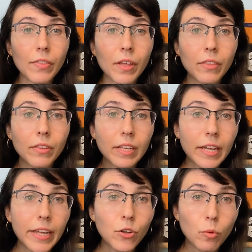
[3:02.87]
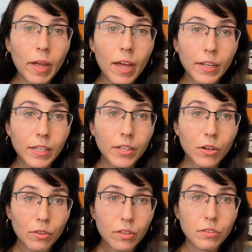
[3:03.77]
and then the inner bag
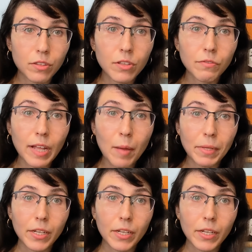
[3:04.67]
here, this, this flap